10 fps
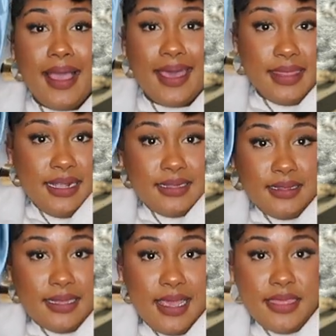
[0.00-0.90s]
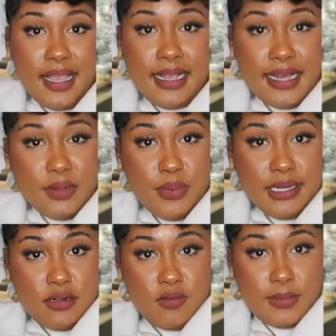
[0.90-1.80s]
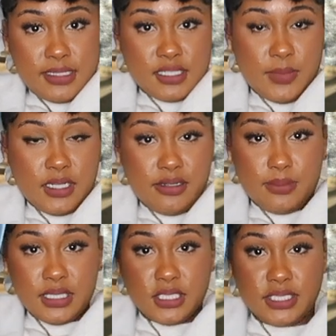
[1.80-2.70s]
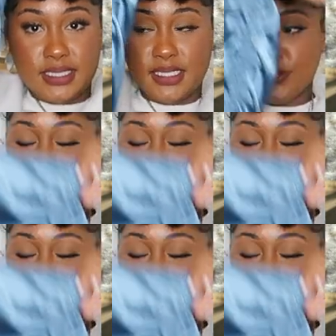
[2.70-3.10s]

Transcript: I like the lens. I kind of bring it over my stomach a little bit just